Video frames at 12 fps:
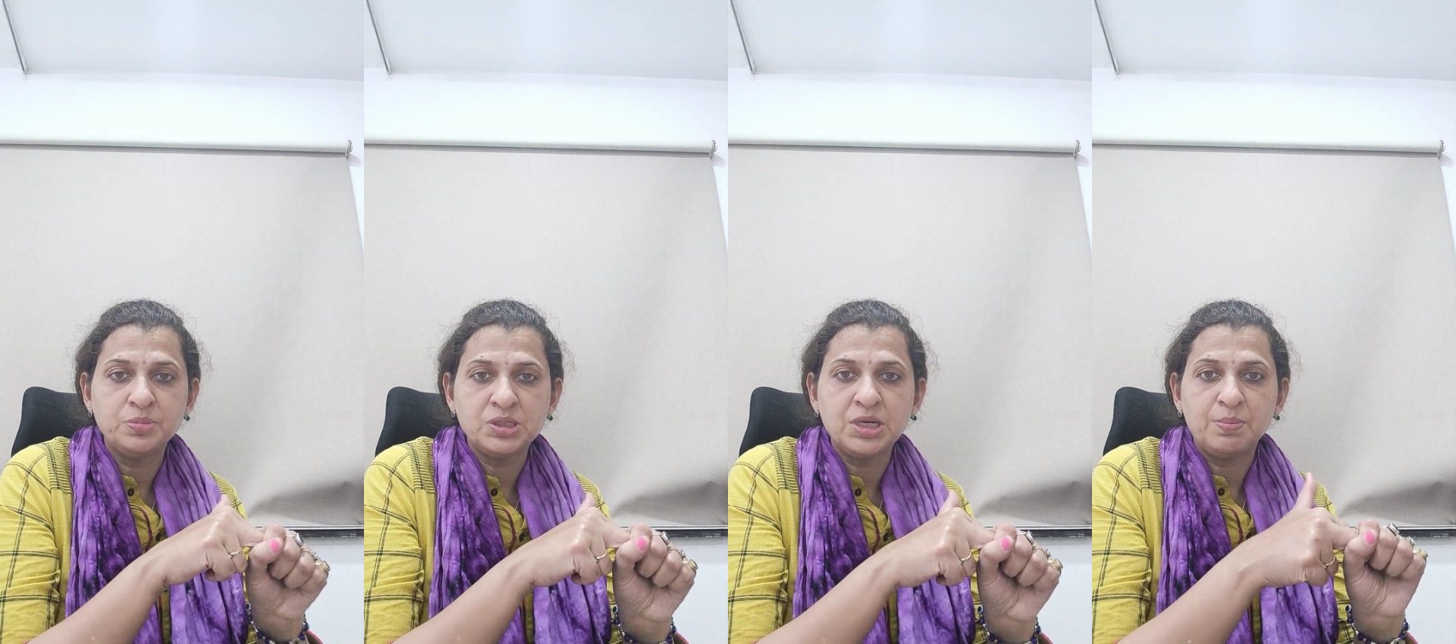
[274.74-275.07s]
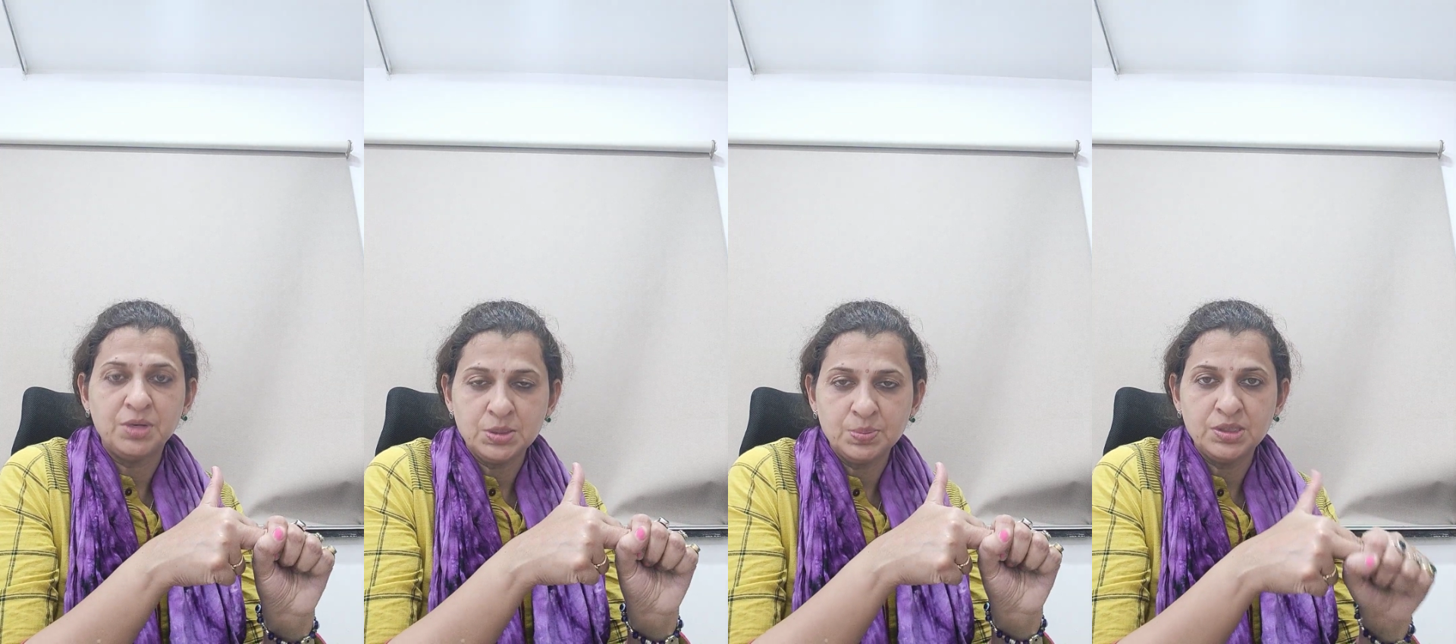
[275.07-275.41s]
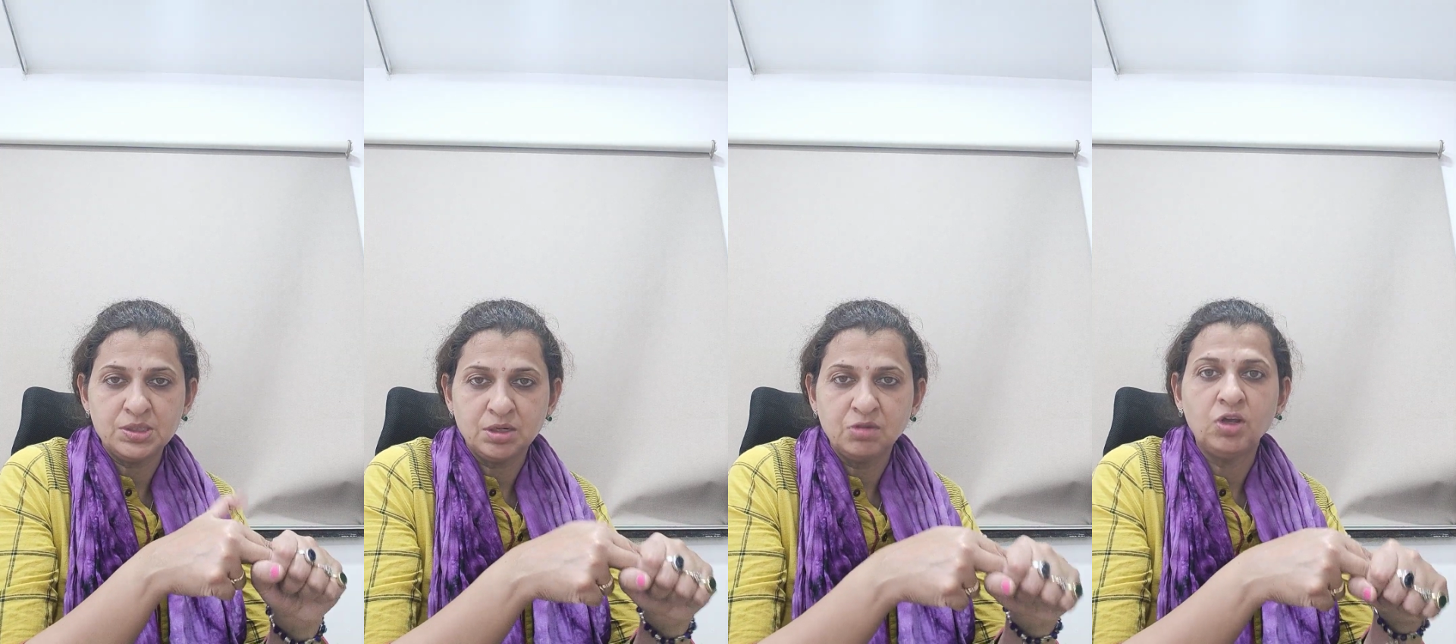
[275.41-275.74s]
stapes
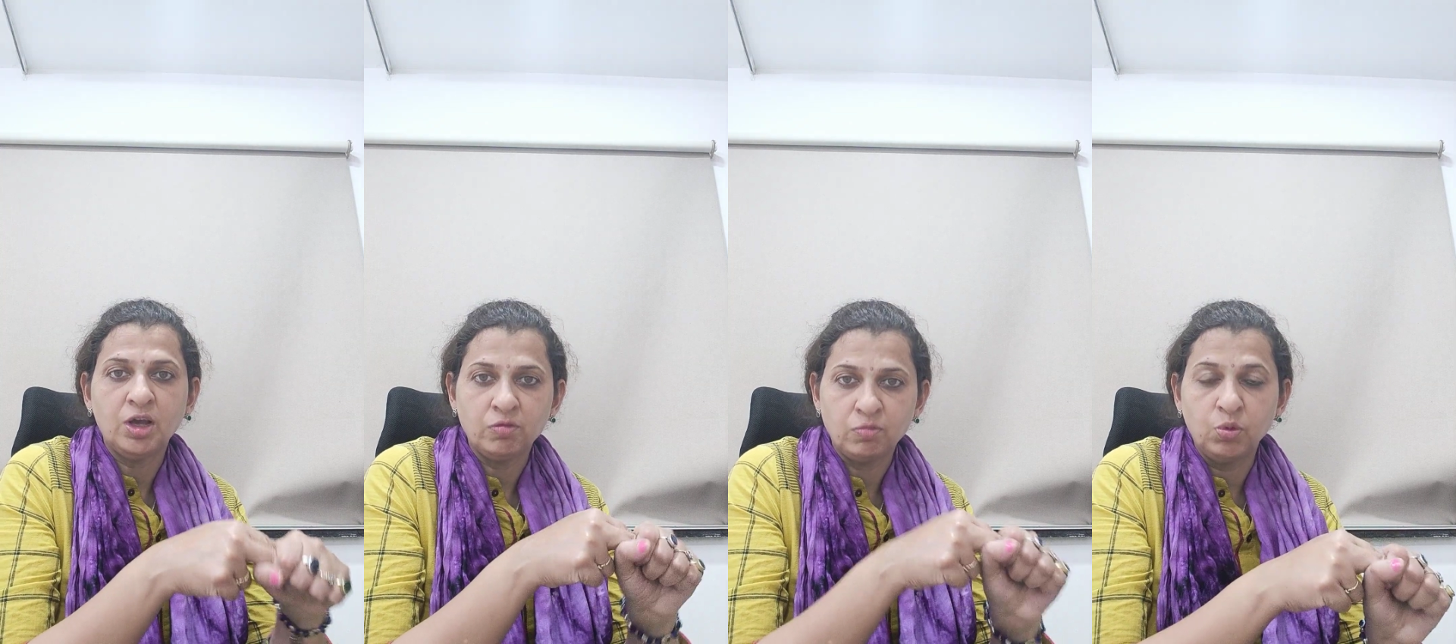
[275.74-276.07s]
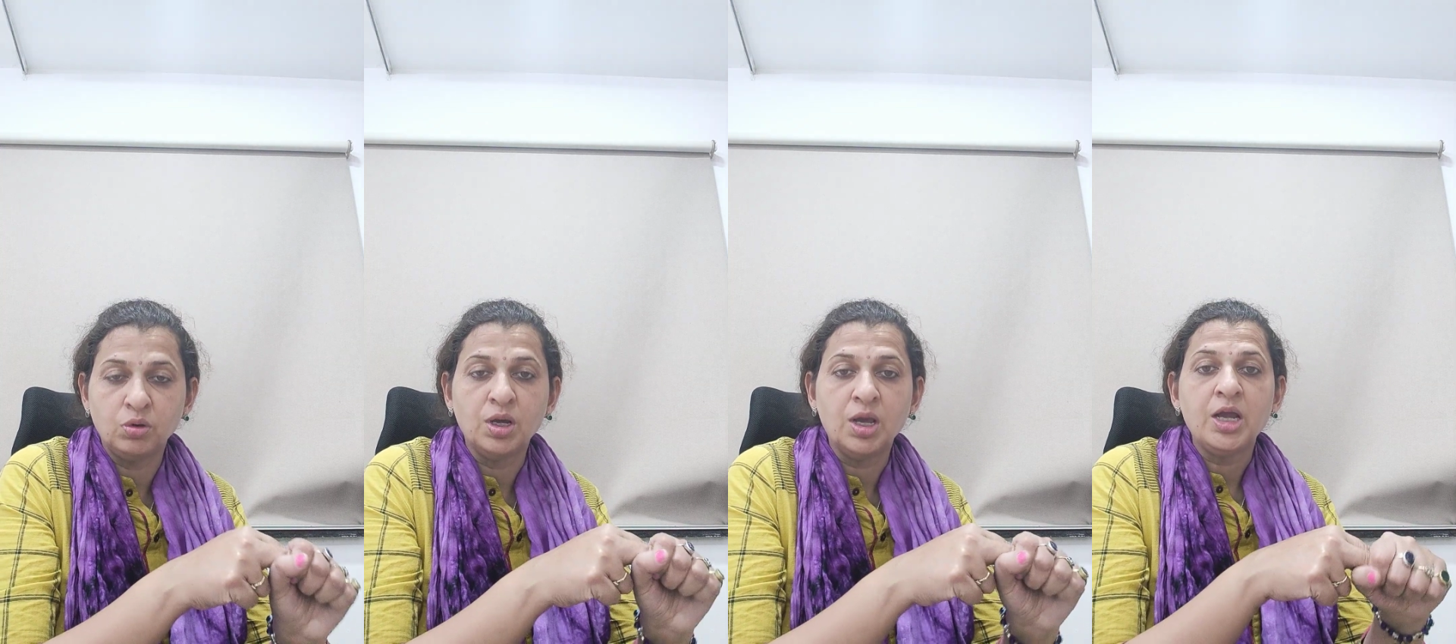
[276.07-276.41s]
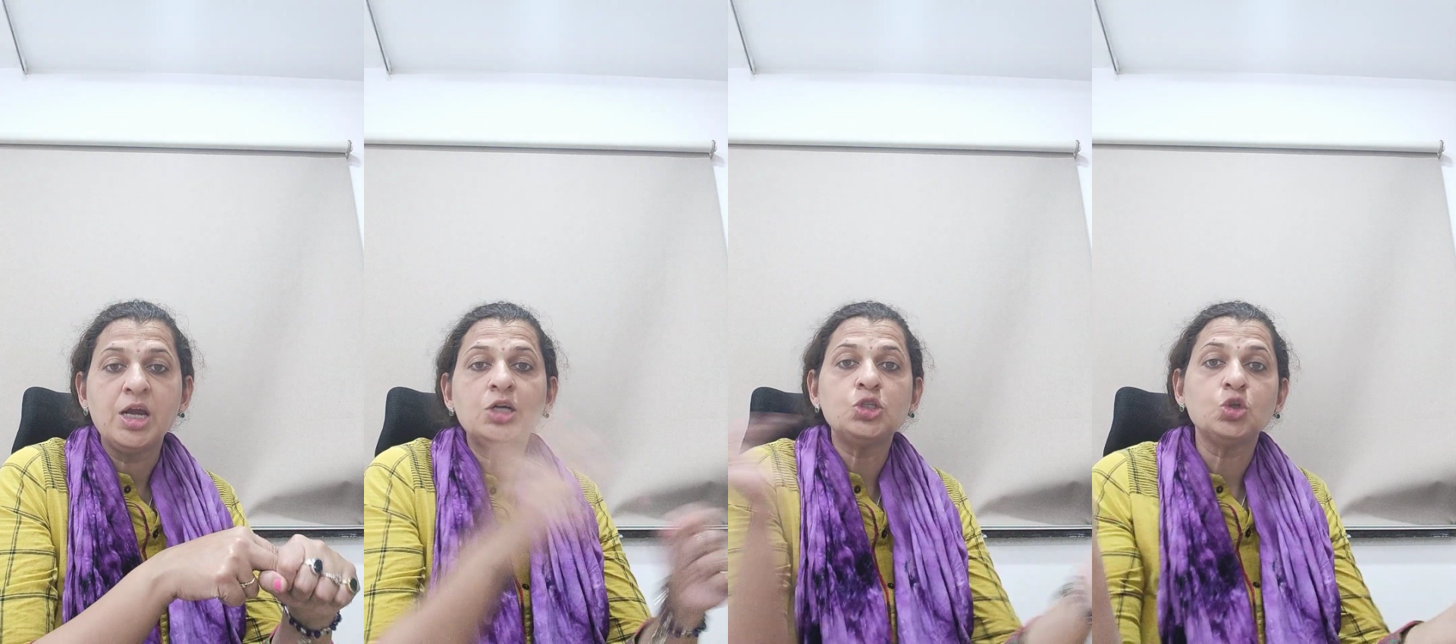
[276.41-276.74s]
piston we have put,
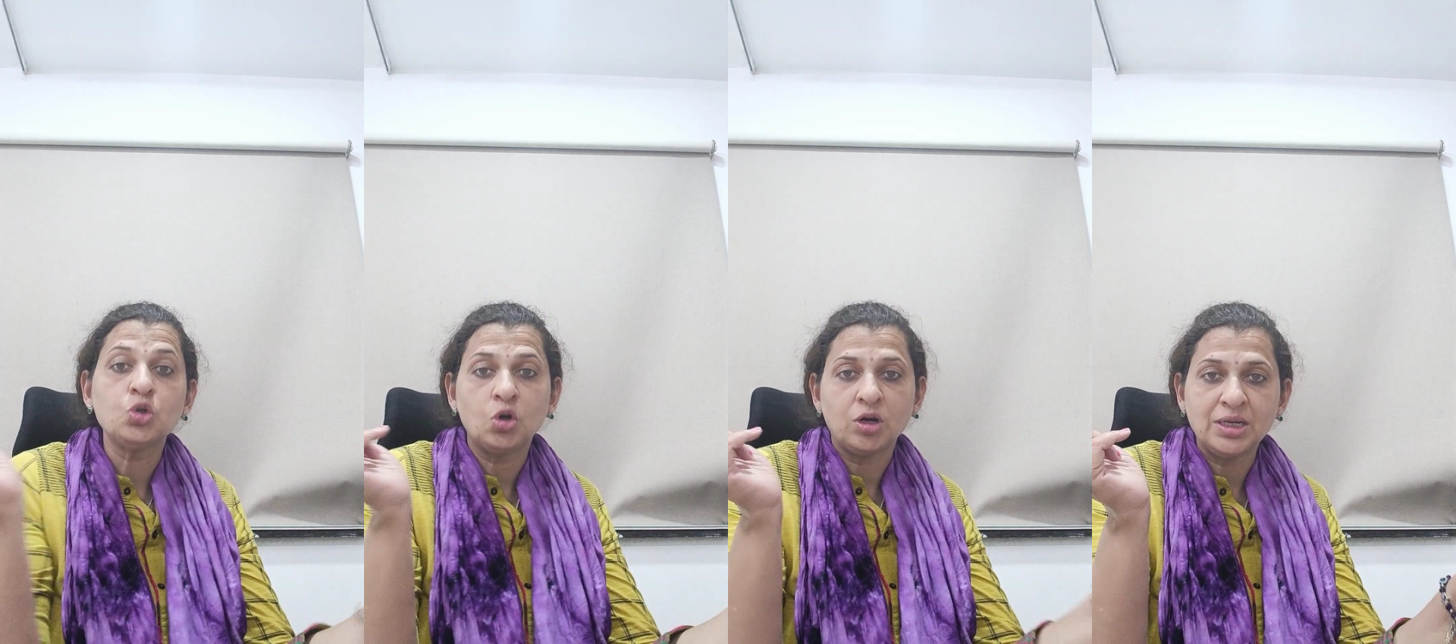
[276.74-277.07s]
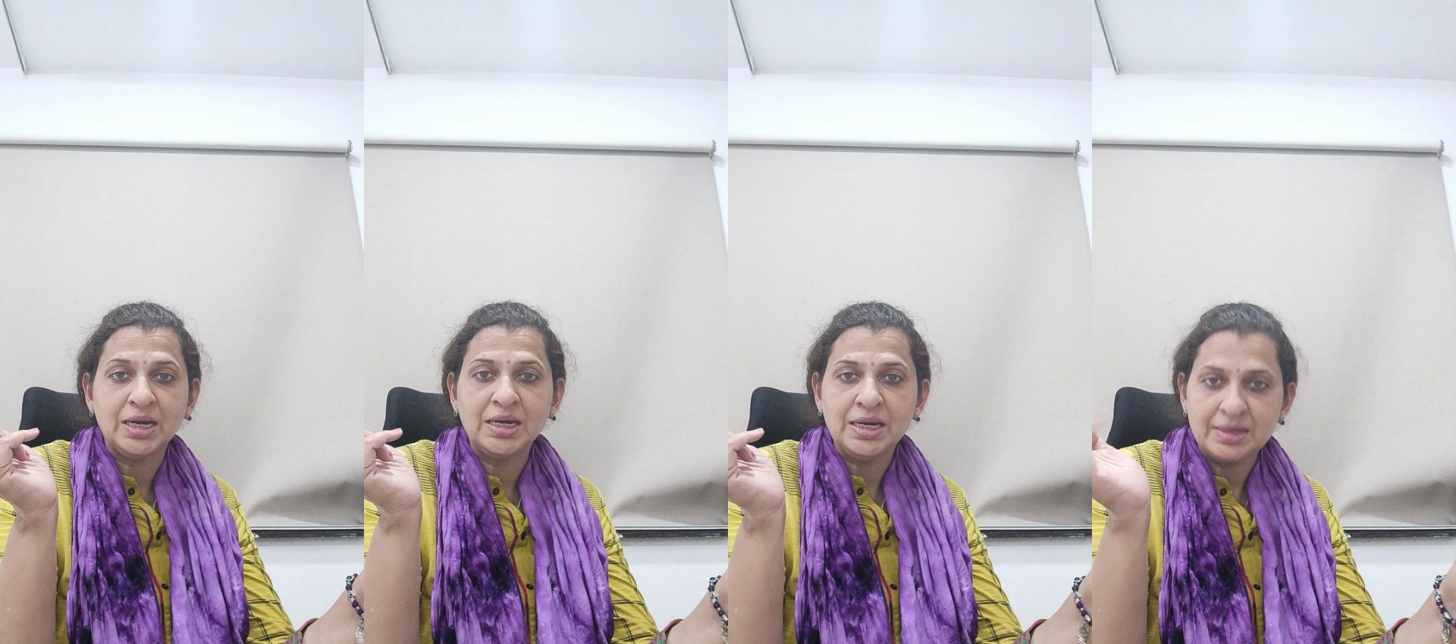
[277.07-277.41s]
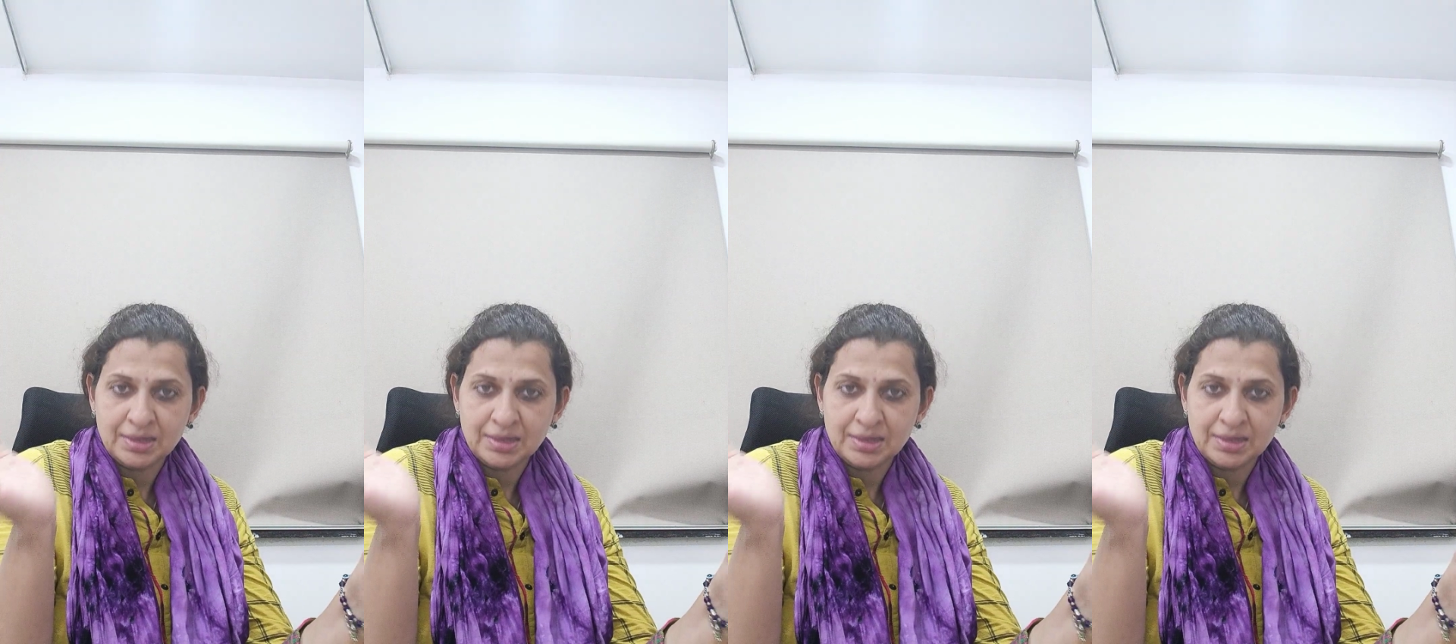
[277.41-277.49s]
it should not get